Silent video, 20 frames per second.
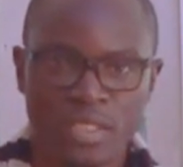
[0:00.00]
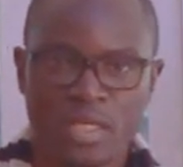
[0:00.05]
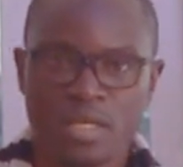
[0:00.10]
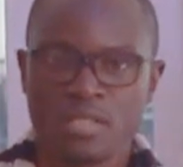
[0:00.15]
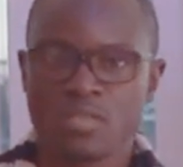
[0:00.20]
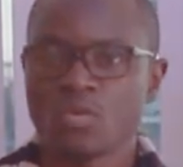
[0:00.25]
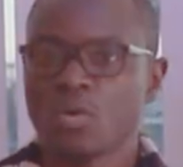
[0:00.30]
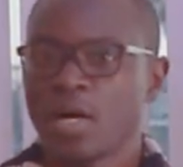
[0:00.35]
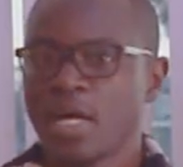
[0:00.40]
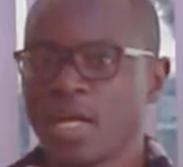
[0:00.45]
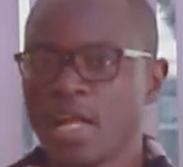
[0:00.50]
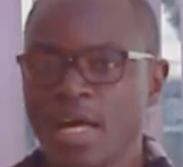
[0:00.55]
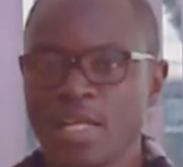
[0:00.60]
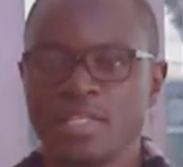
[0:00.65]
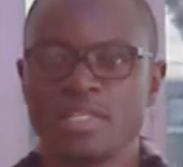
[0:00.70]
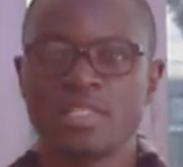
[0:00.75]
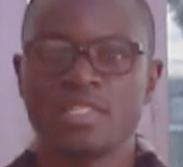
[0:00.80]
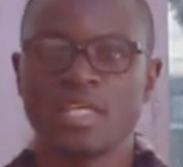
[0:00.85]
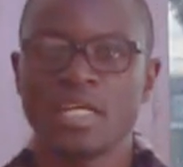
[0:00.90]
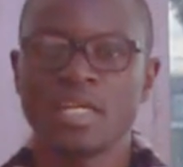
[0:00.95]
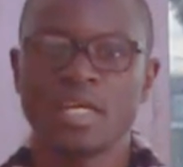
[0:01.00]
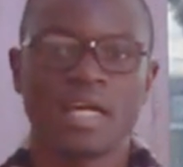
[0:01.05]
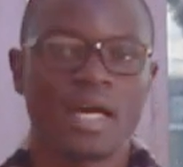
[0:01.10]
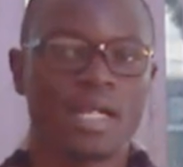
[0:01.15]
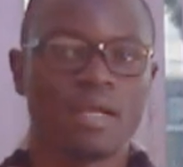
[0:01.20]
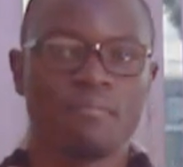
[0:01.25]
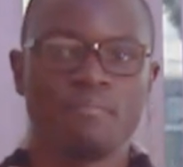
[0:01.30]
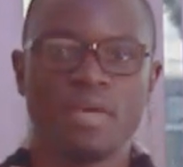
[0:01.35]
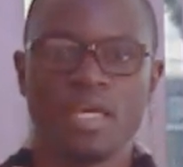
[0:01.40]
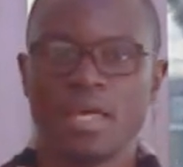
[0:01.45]
So an antigen
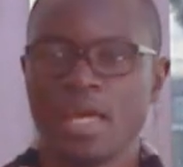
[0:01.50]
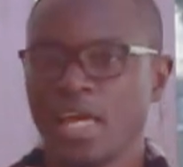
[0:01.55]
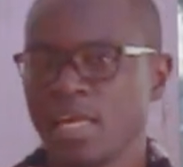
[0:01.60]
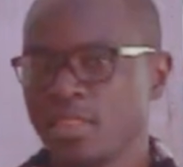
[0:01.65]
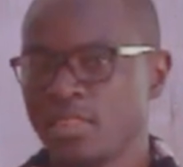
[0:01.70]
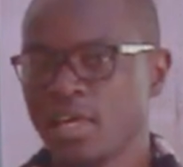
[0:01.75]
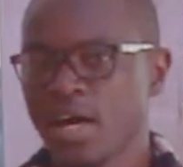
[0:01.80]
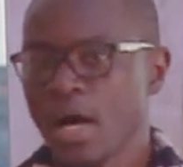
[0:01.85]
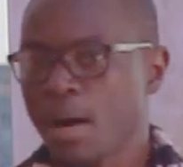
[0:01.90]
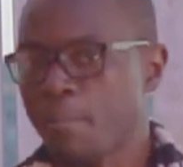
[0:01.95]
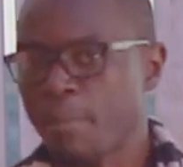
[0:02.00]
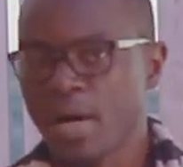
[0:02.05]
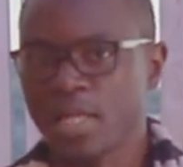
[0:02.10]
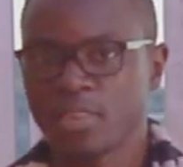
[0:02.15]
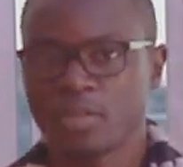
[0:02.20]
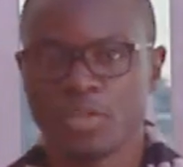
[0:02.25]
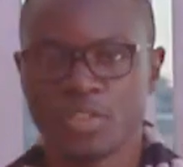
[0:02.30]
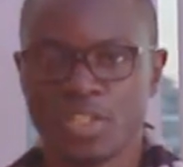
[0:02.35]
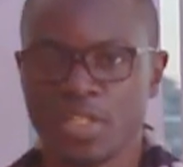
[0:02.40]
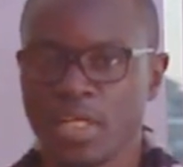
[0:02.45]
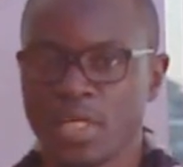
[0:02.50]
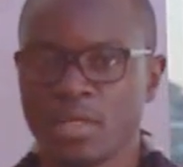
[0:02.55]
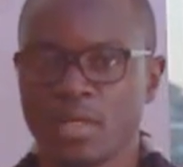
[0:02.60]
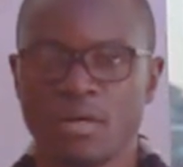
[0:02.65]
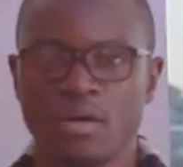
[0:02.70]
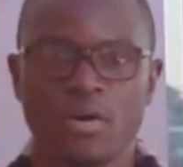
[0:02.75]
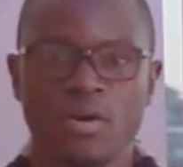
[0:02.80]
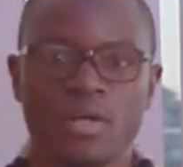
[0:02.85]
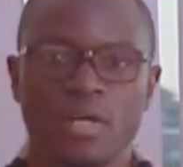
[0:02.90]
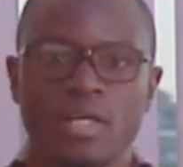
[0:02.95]
can be either a
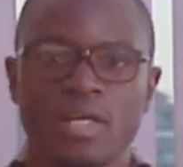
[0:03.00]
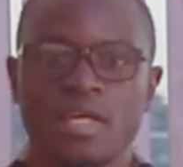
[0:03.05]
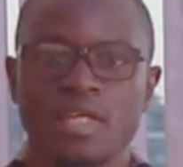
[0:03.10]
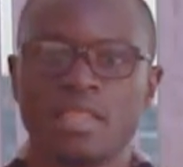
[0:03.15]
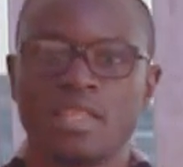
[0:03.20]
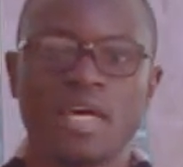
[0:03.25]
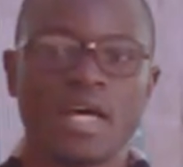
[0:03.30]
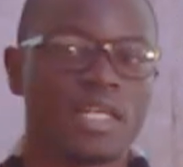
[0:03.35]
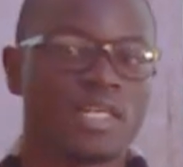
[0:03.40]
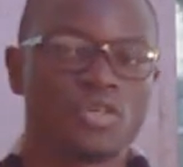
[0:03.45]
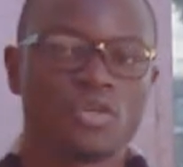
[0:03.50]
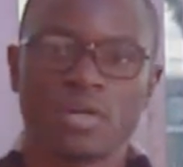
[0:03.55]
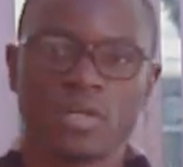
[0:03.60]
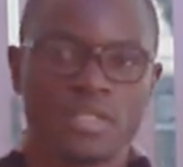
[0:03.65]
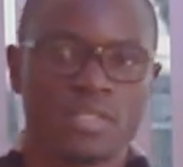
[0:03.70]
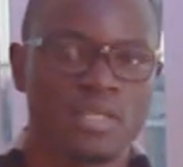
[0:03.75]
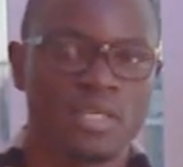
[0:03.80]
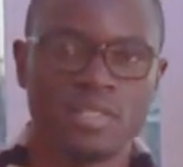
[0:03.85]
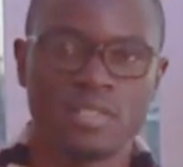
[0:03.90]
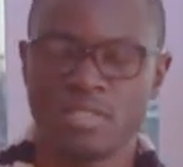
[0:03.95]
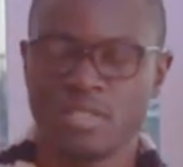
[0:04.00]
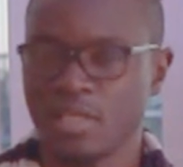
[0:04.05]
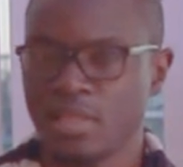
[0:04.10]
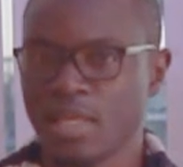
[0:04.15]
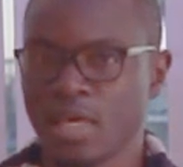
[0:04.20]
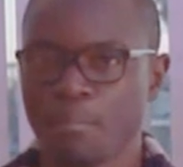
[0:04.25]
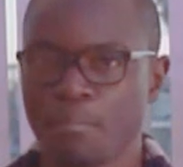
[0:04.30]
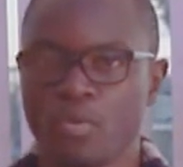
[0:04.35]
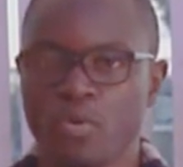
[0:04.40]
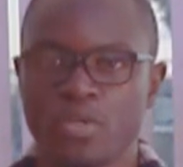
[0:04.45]
pathogen or there are toxins in
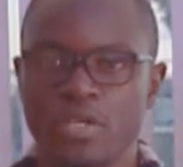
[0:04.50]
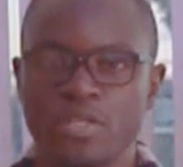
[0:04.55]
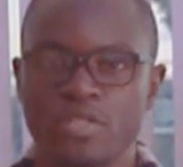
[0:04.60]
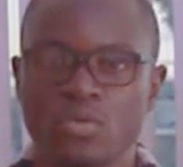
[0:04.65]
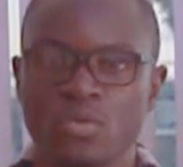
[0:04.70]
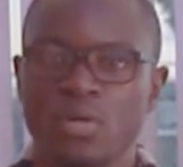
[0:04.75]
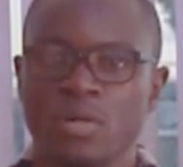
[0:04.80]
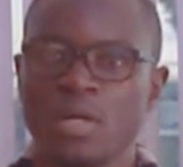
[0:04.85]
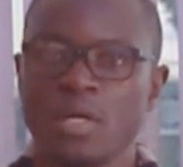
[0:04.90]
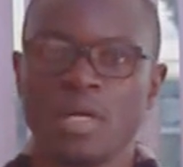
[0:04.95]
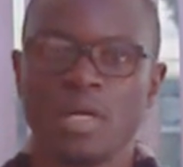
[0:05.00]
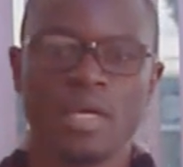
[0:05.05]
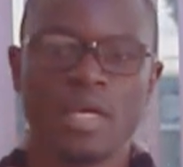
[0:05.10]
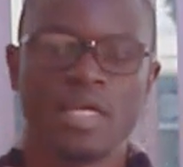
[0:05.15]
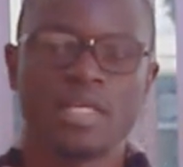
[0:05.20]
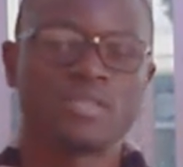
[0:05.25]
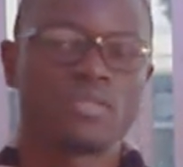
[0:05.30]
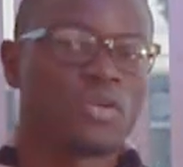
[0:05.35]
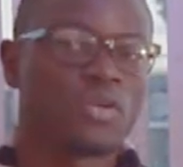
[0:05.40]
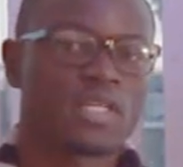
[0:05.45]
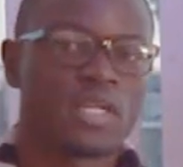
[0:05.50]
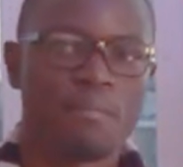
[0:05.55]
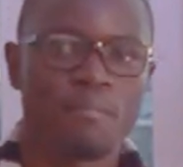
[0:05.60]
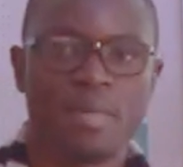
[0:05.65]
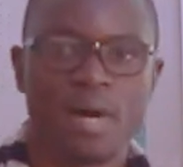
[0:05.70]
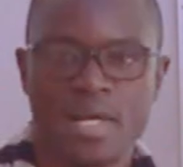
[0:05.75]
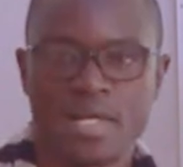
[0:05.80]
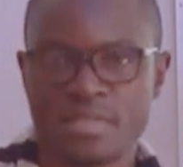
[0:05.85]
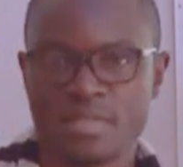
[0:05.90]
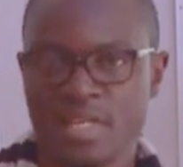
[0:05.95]
their body. So it's not a
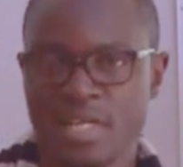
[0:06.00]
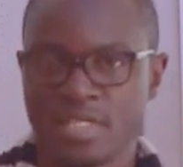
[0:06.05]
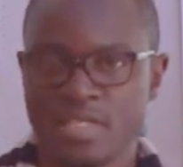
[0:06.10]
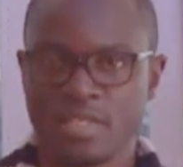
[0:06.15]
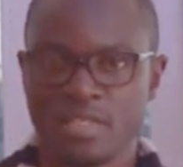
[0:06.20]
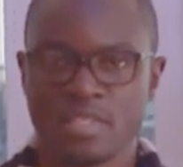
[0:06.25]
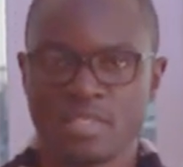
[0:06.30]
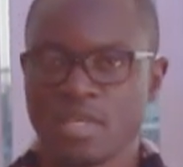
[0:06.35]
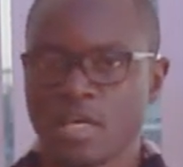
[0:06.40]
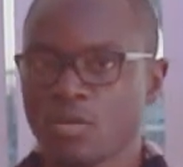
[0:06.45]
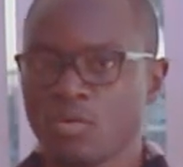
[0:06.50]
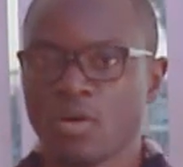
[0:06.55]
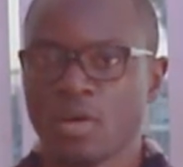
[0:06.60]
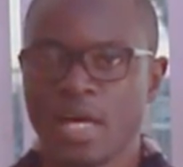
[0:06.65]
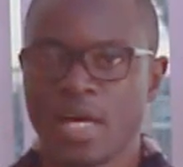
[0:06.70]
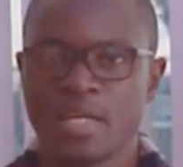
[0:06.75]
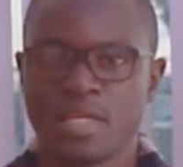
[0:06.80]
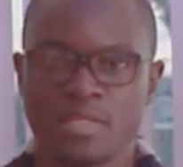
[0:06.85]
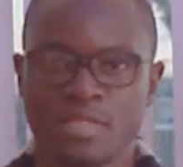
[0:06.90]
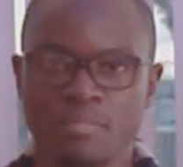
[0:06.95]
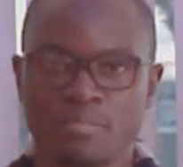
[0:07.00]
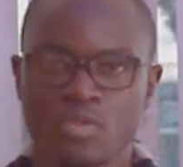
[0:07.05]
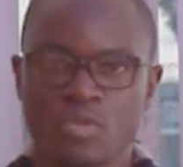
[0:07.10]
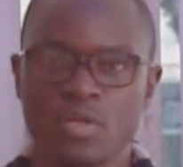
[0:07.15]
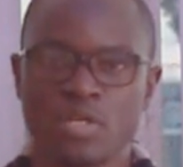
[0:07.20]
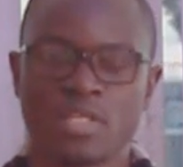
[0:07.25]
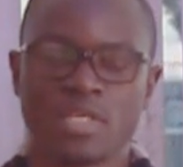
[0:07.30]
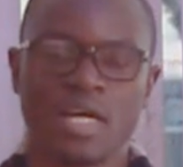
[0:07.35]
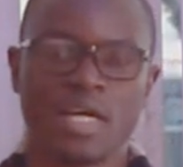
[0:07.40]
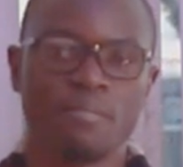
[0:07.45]
mass that it is an organism. So
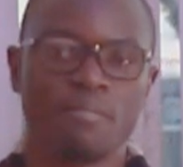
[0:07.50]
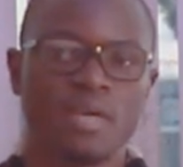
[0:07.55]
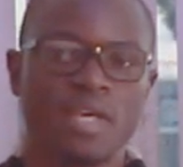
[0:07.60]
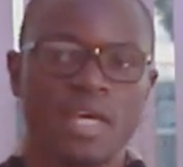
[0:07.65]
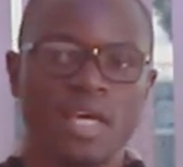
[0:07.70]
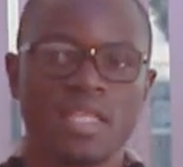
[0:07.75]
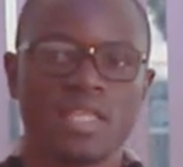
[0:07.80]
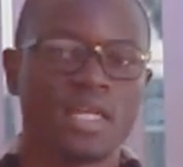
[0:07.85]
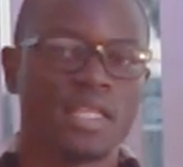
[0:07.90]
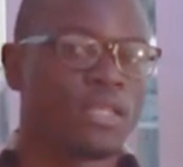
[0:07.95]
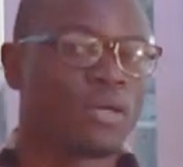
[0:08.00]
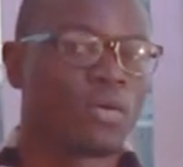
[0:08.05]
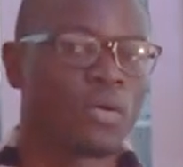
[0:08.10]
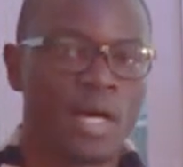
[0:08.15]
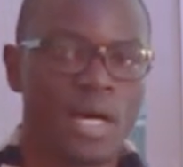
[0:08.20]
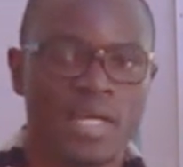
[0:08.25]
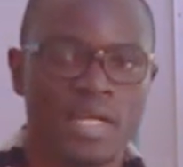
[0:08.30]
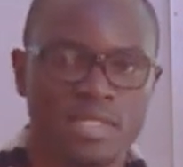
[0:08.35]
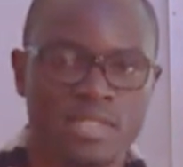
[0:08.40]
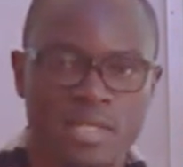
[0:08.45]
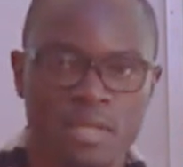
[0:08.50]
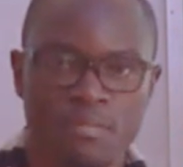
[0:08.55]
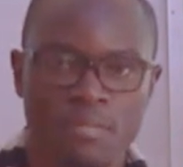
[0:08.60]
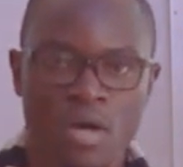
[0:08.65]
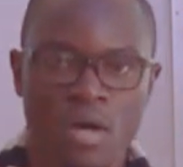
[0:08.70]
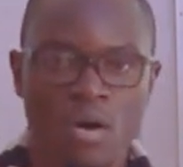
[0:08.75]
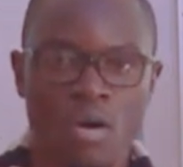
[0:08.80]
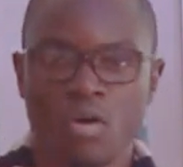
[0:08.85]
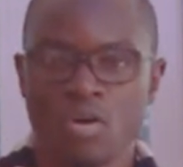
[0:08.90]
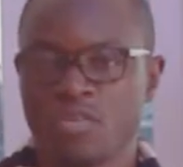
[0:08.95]
it can be either the organism
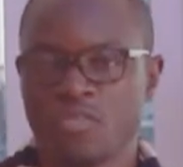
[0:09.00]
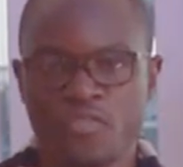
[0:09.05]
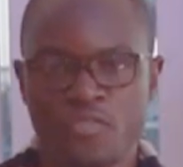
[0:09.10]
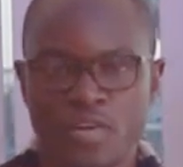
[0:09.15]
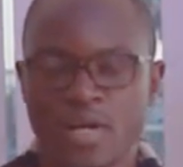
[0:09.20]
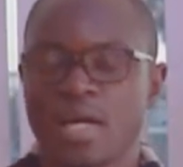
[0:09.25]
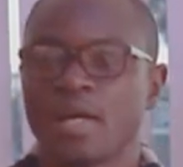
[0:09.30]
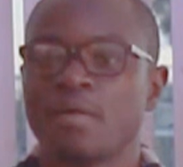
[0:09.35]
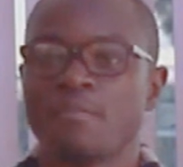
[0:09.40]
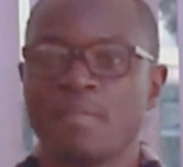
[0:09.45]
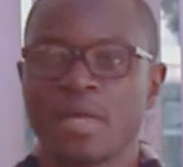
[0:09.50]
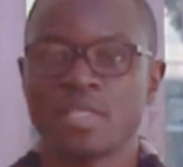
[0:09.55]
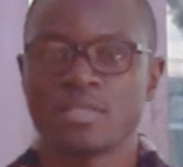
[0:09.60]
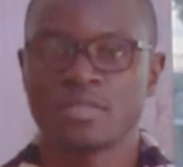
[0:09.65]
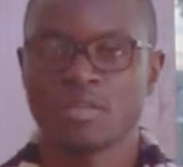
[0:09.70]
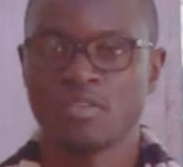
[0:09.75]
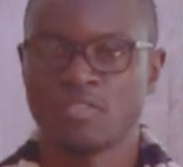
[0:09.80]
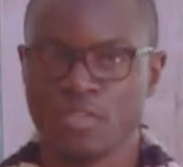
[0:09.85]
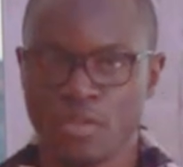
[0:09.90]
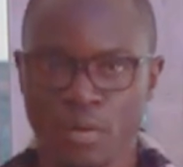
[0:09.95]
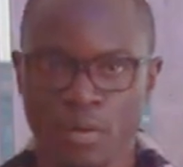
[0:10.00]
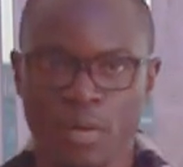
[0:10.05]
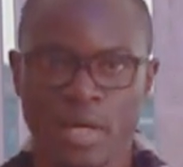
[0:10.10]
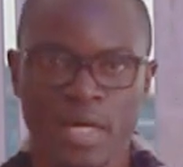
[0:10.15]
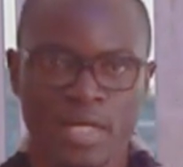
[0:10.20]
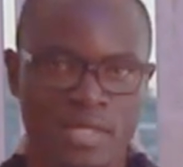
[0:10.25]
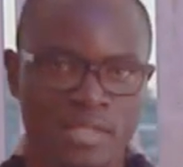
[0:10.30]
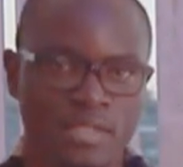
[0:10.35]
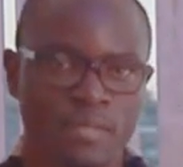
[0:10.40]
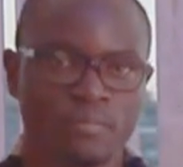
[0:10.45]
or fragments of the
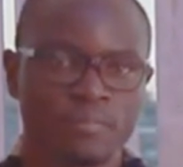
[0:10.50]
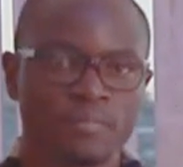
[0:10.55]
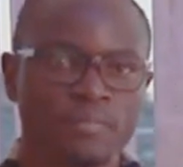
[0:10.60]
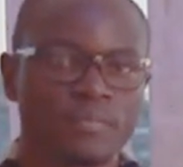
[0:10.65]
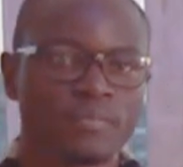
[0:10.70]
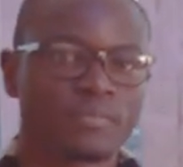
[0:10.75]
organism.